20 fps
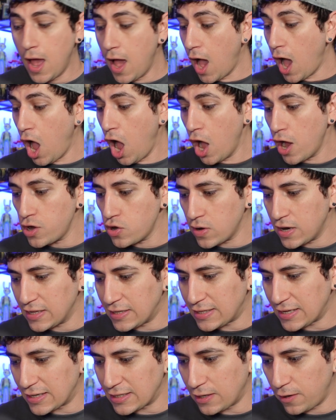
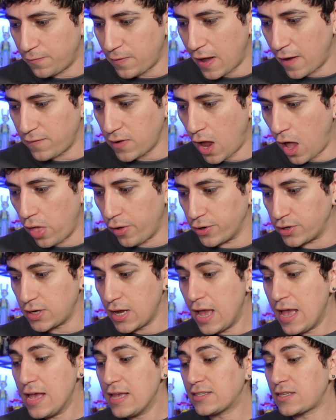$165.
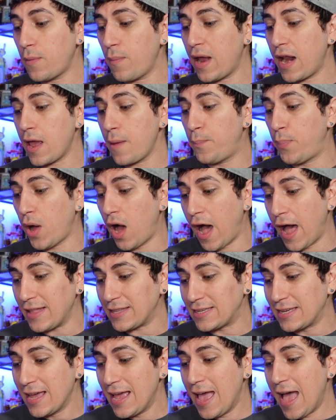Somebody
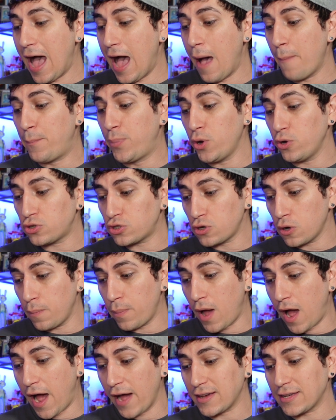bought a booster
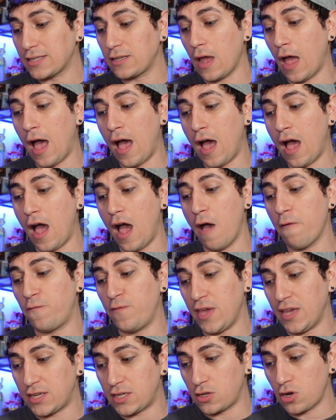box of
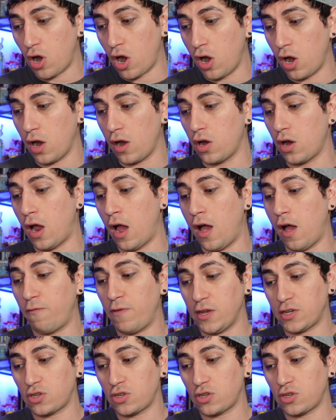V-Star